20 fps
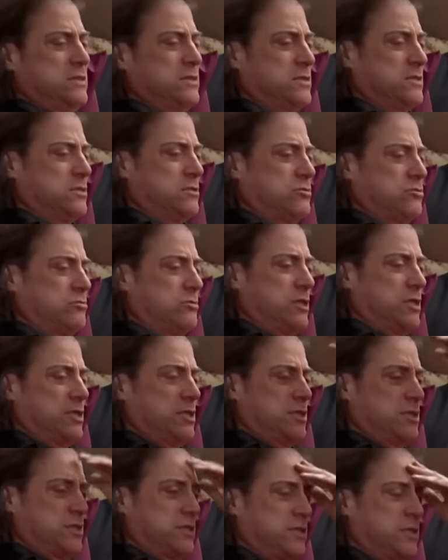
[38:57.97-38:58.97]
Jesus
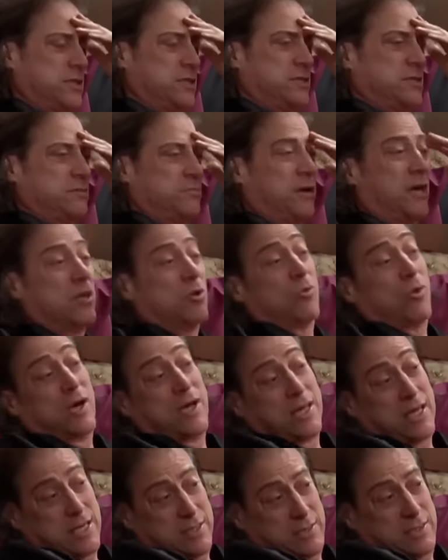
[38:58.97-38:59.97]
Christ. By
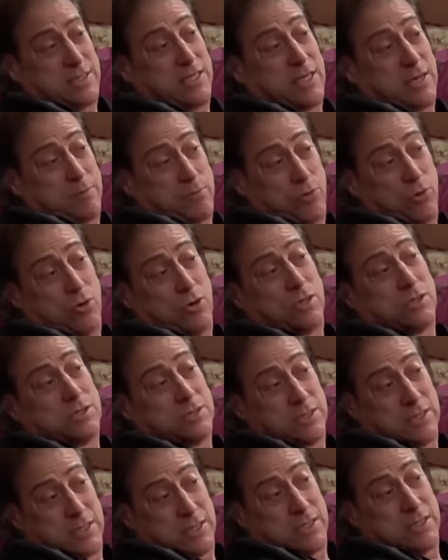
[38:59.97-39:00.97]
the way, see that
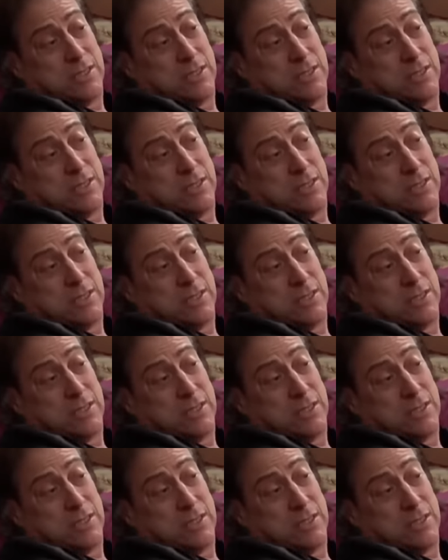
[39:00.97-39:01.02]
ball?